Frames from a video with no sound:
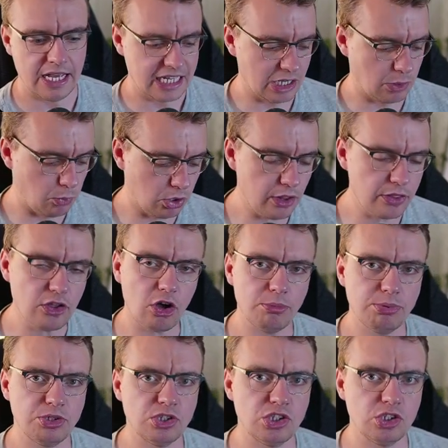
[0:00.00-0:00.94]
Now, one of the
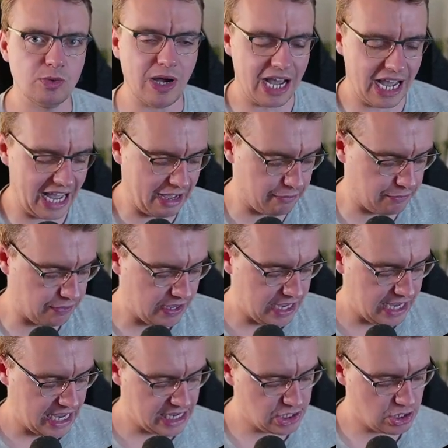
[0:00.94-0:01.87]
options you have
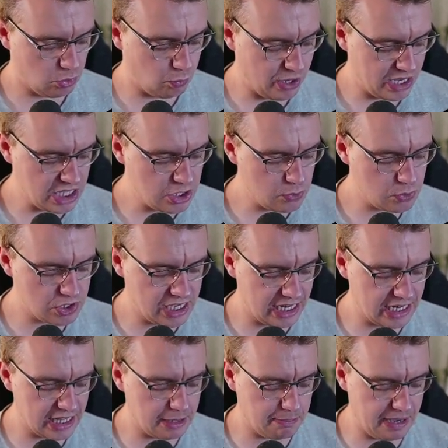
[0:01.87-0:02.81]
is that when you
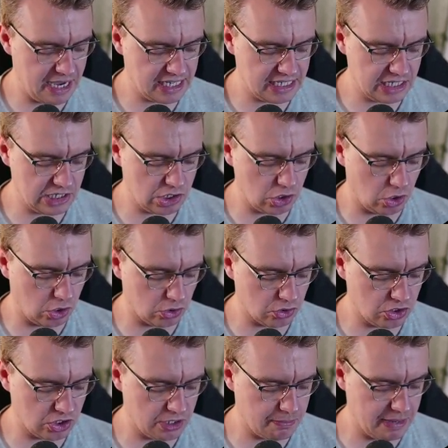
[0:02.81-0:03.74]
send the message
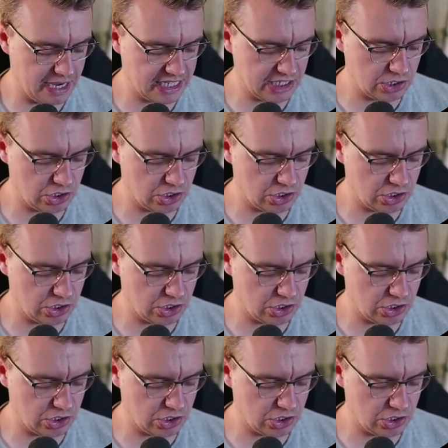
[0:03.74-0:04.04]
onto the message